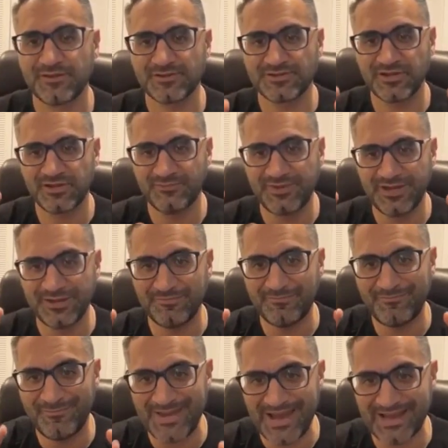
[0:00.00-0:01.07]
there's going to be a
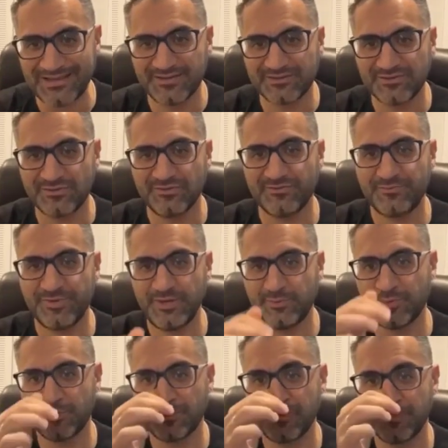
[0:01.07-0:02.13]
magnitude of
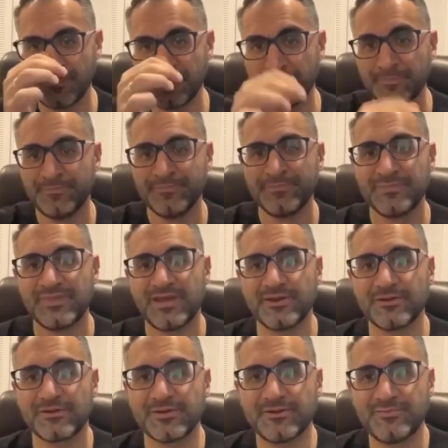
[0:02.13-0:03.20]
people
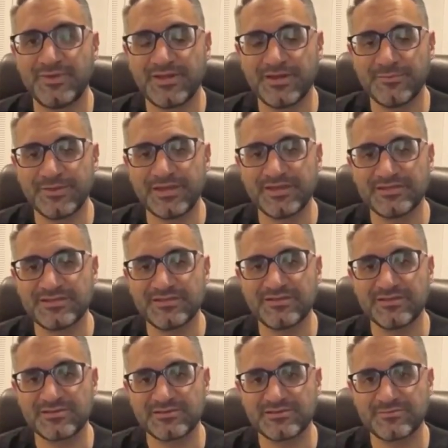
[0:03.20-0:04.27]
that are going to be coming
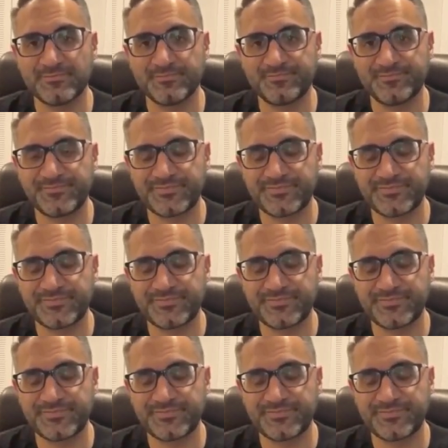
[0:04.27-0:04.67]
into this.